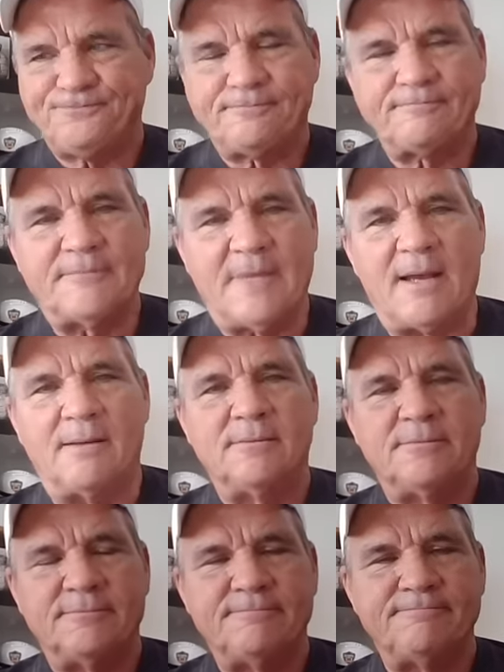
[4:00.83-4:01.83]

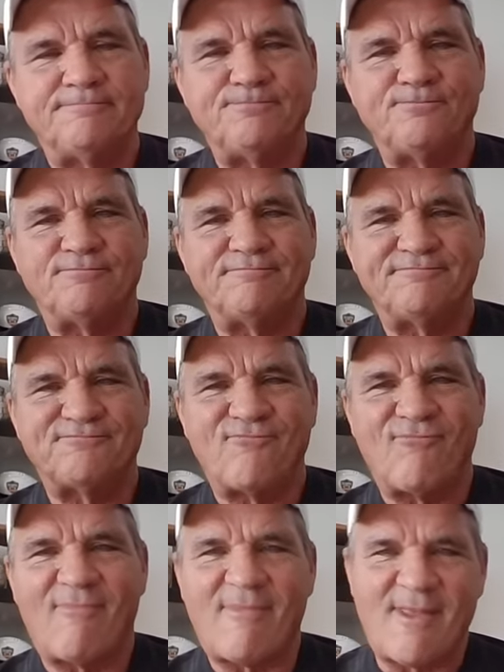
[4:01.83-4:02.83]

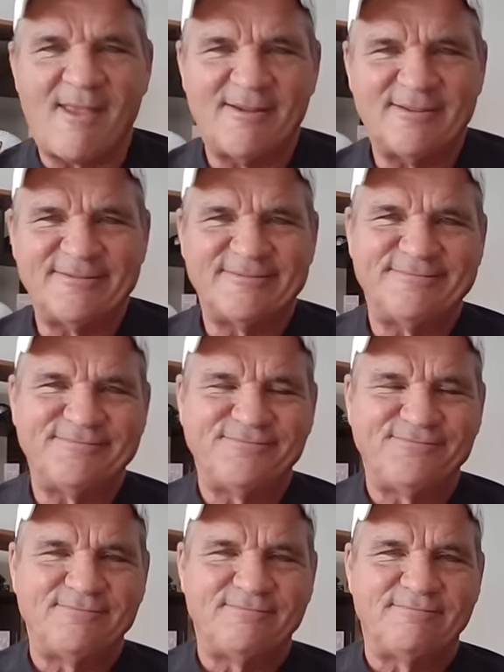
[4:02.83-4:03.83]

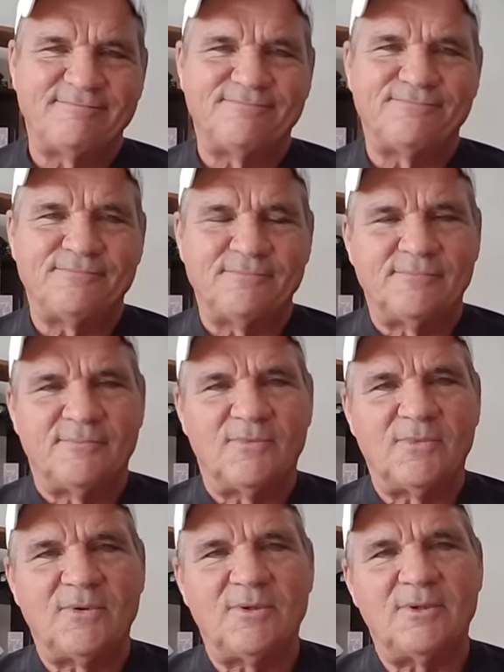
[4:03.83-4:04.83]

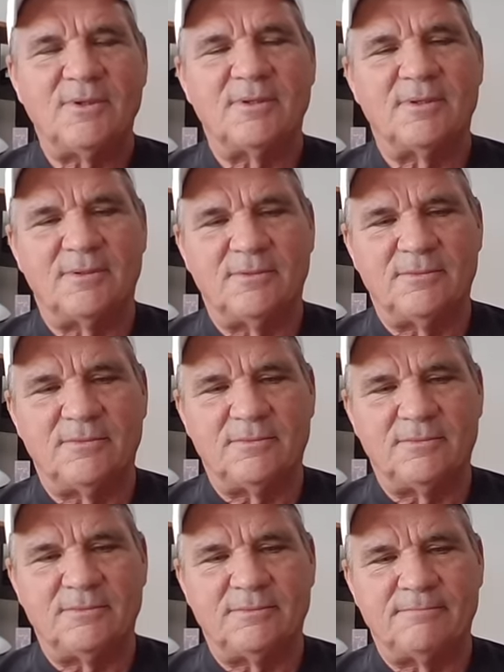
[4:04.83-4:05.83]

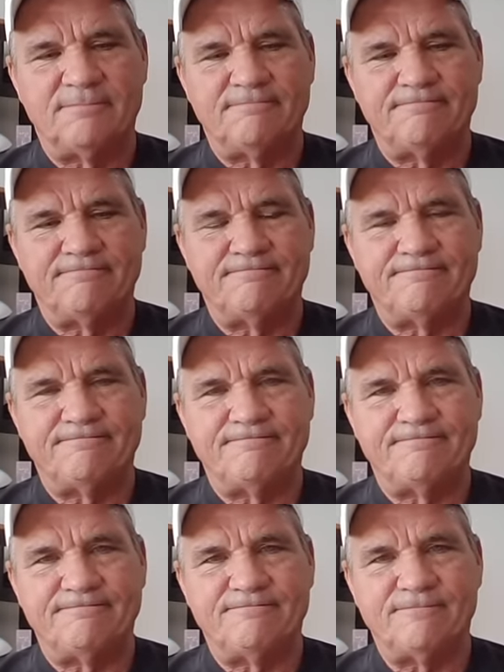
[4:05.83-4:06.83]

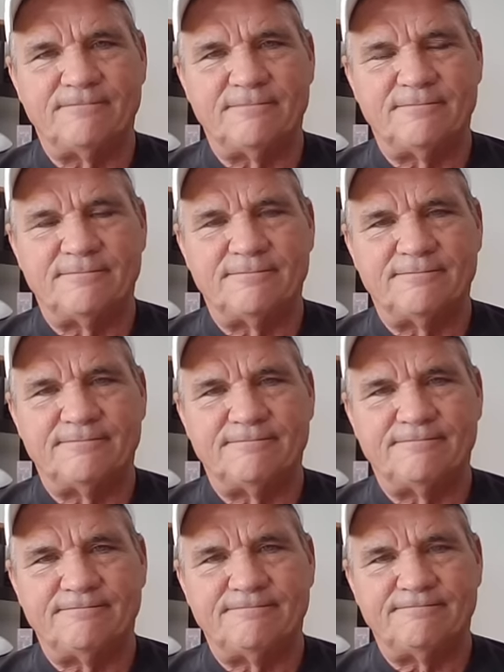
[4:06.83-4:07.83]

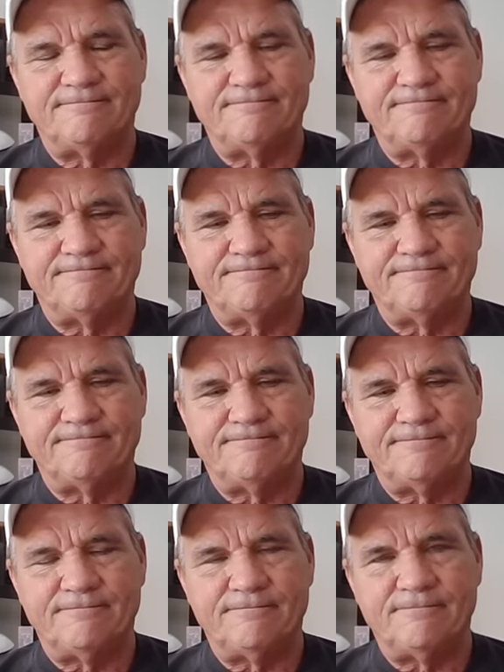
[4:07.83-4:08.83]
No words are spoken by the person on screen.